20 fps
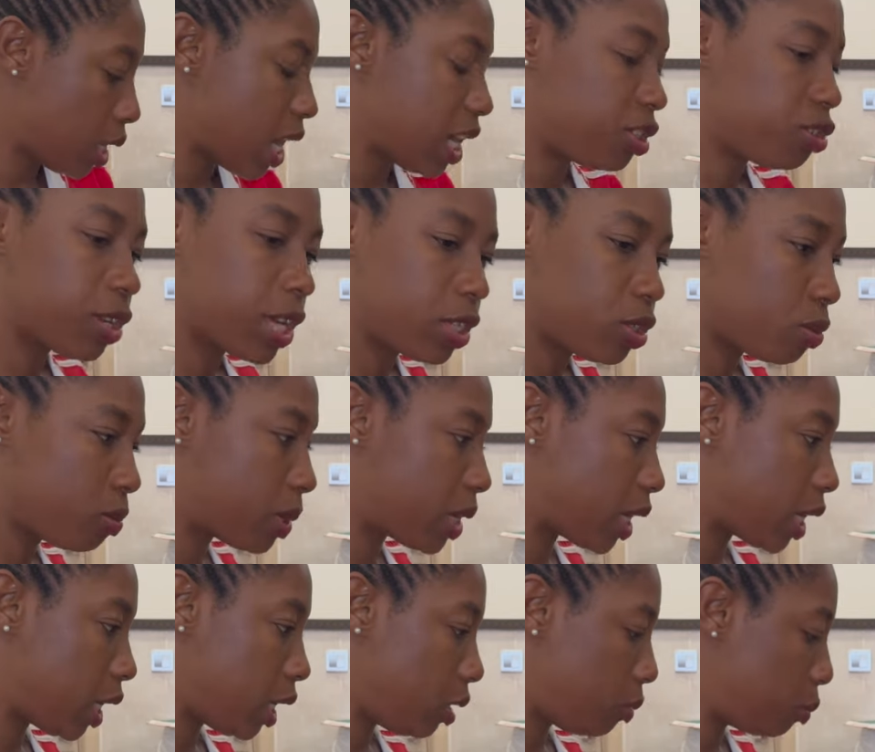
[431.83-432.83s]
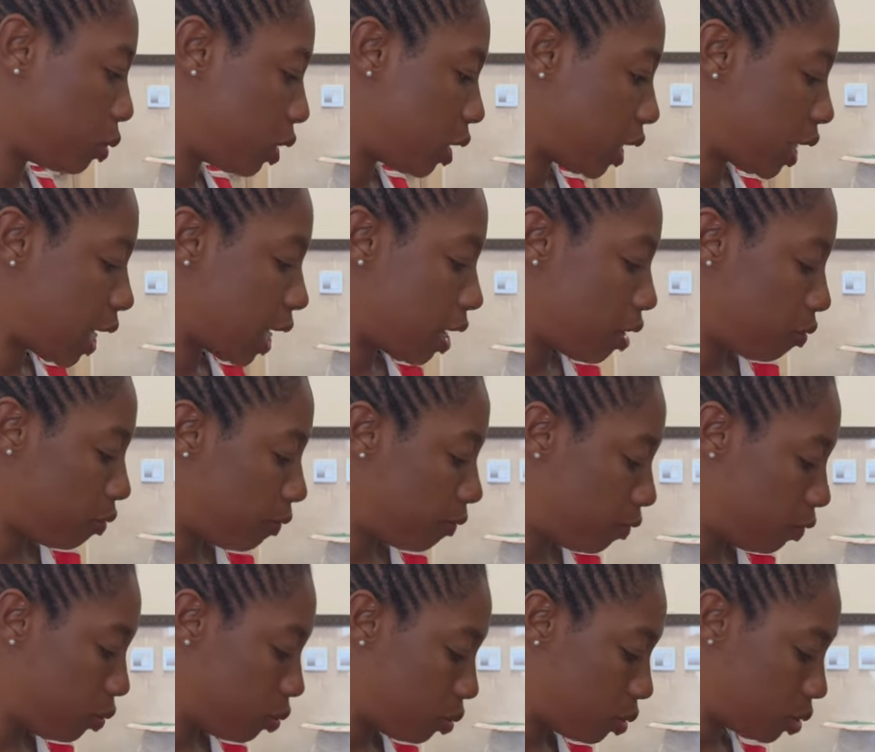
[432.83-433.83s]
I tried to bargain, but the guy
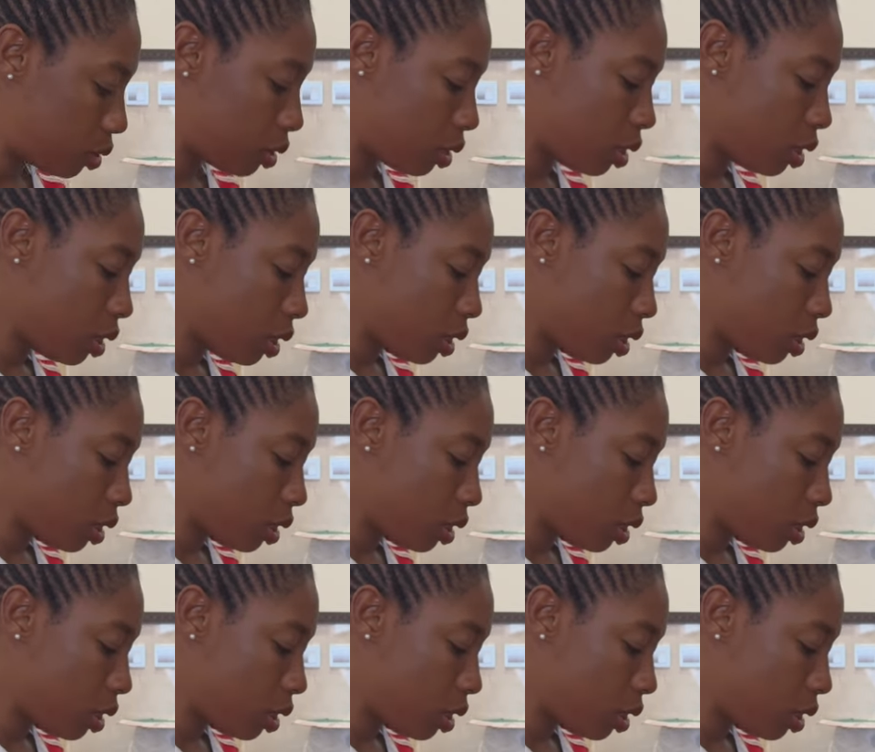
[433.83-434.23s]
refused.